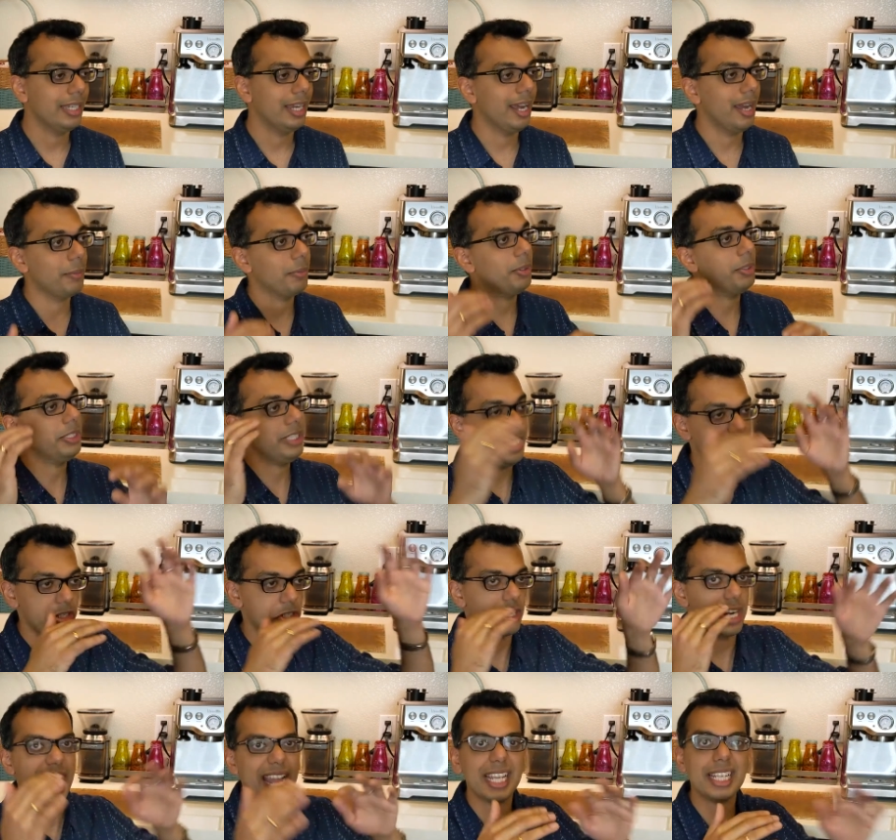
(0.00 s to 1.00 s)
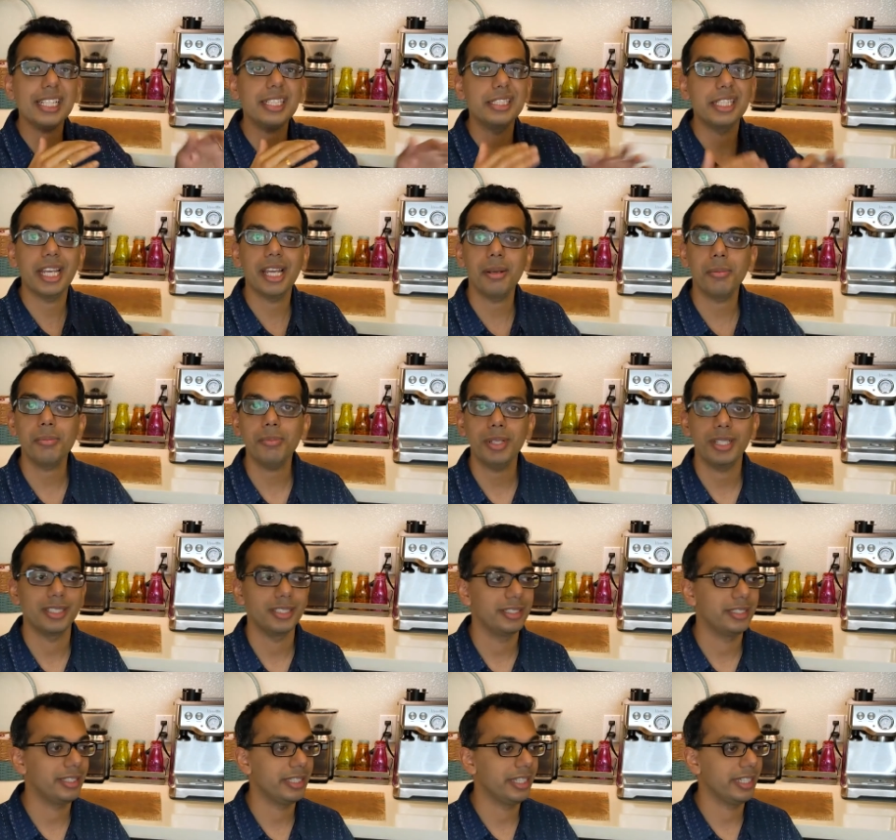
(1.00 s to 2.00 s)
I'm going to then rank them
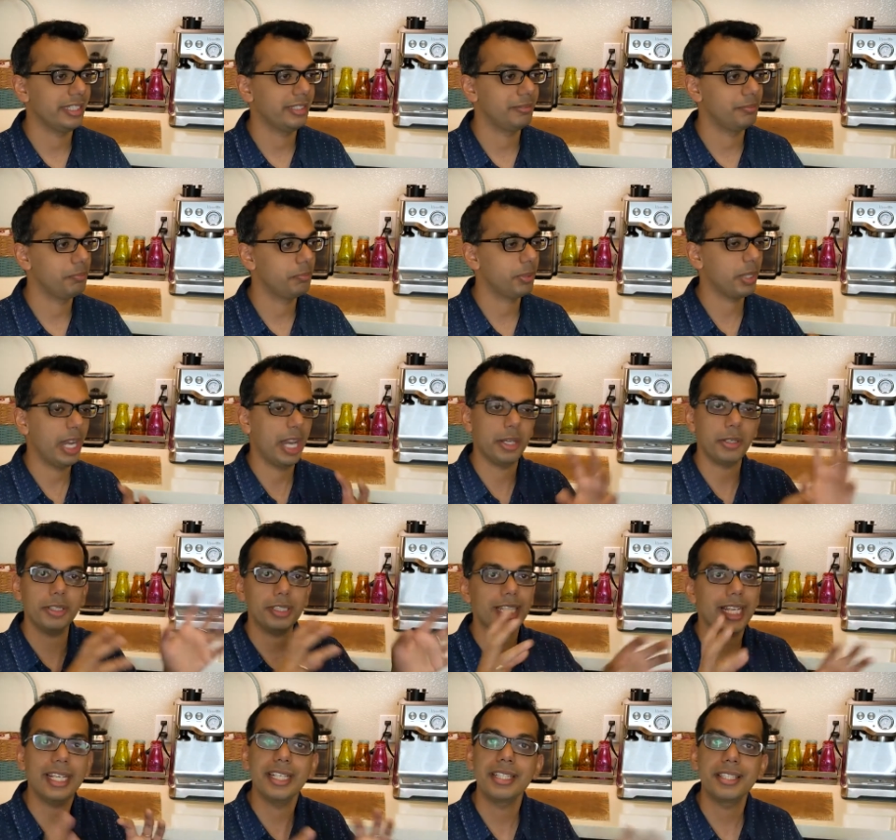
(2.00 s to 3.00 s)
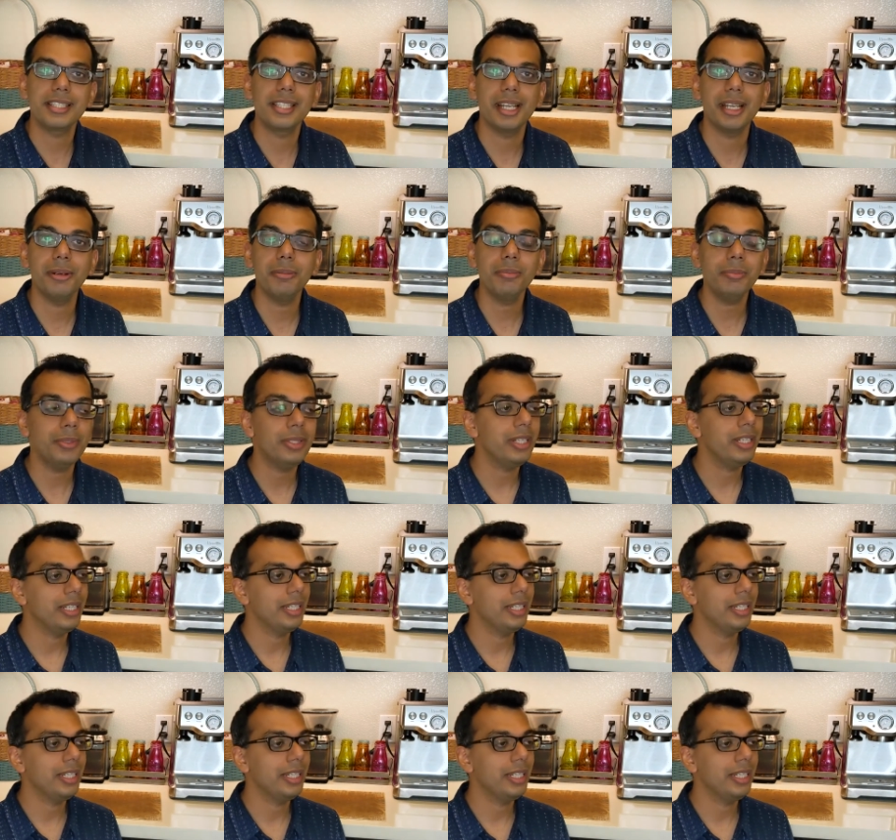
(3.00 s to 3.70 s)
and prioritize them,